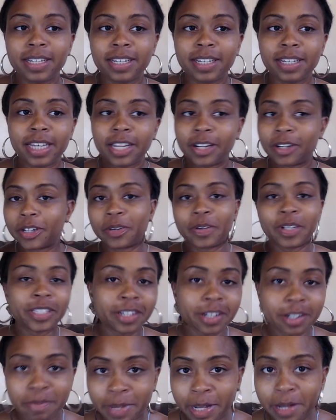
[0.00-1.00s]
he don't know what he's
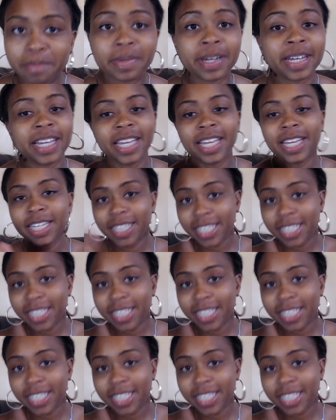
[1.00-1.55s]
talking about, but he